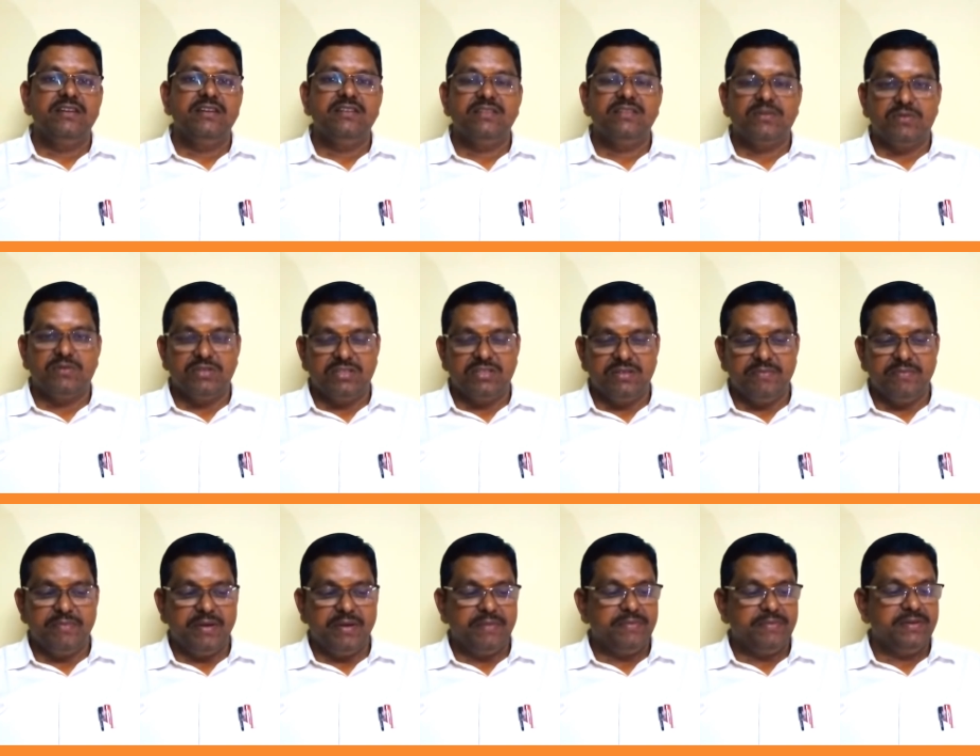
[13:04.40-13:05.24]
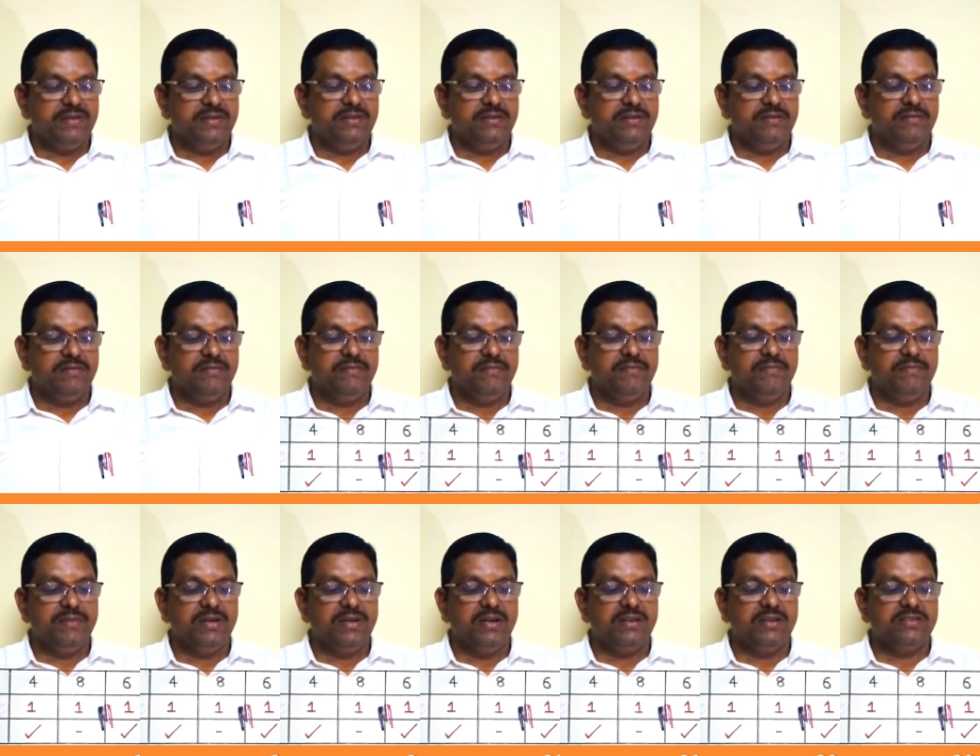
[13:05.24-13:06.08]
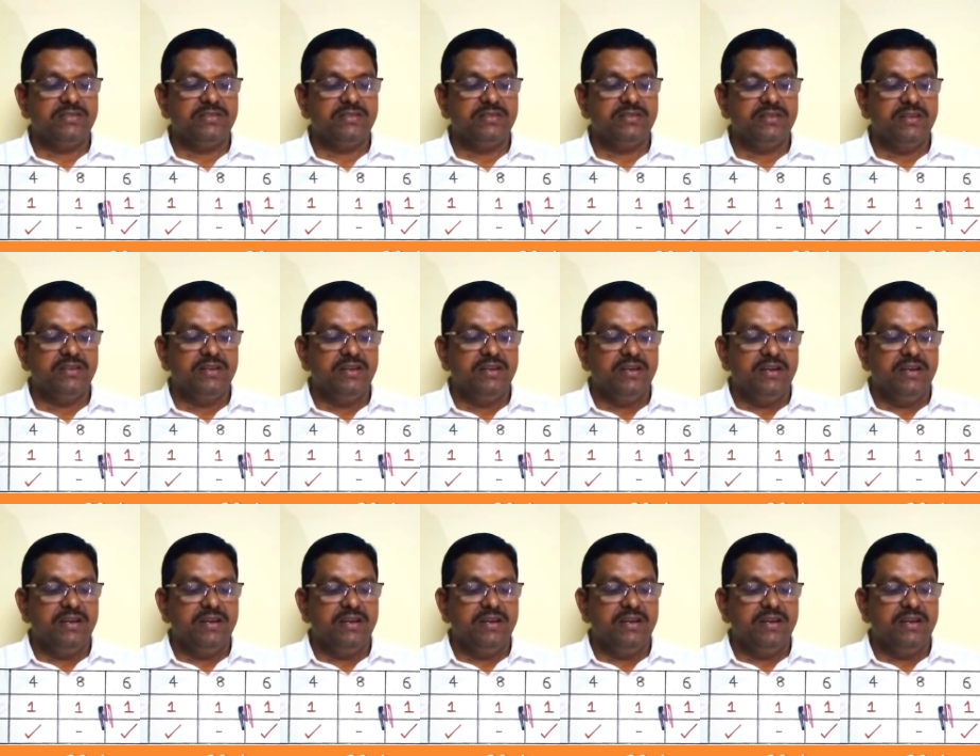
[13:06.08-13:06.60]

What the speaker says: in the question paper, because